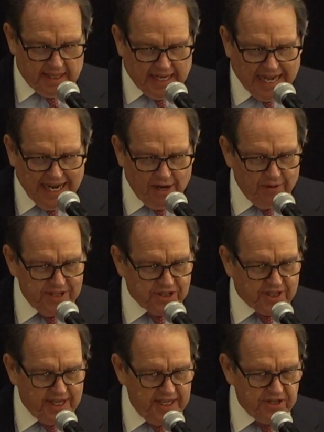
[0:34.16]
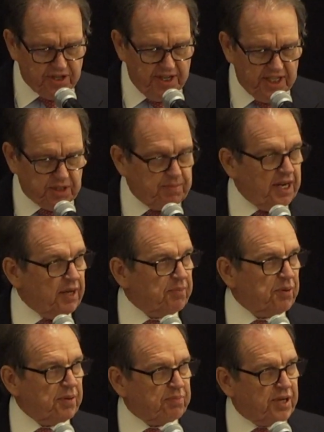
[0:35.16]
higher education has been a
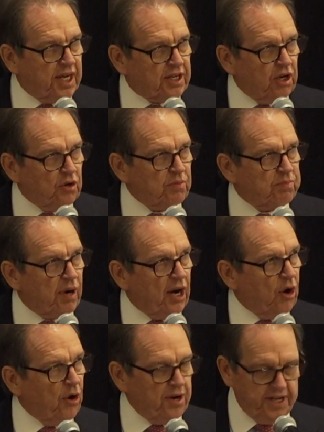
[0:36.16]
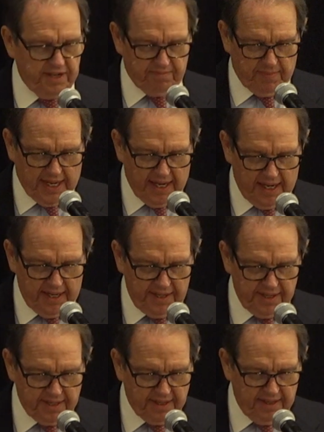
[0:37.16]
particular priority of
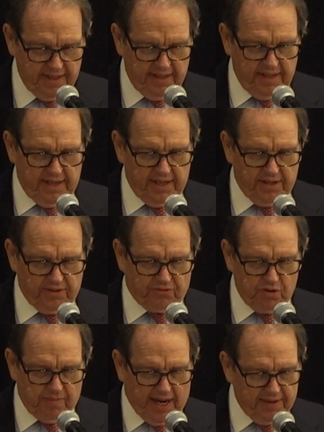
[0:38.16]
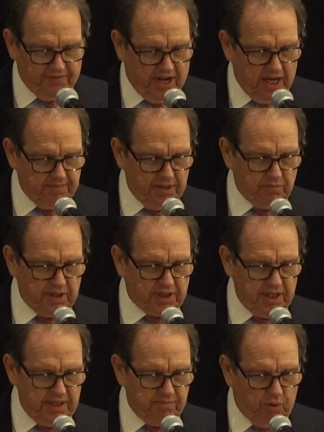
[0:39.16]
mine through my involvement with
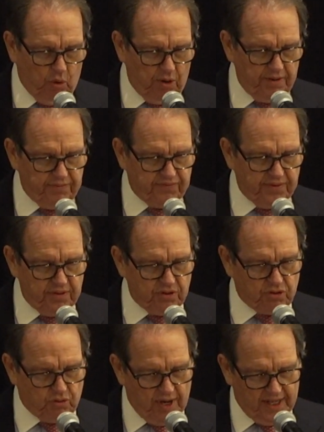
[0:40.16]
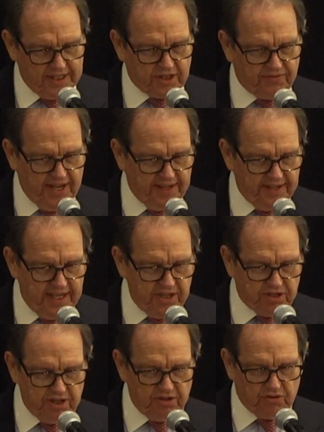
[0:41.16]
the board of Trellis
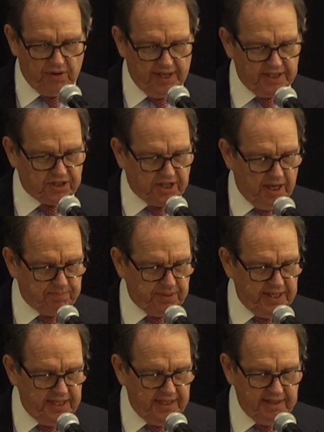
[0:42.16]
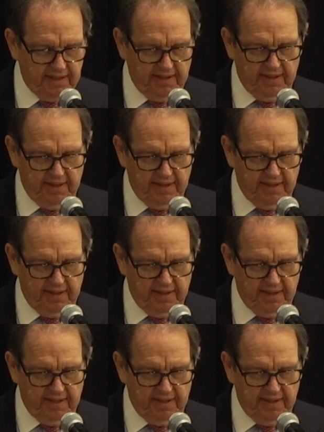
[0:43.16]
Foundation, Trellis Company,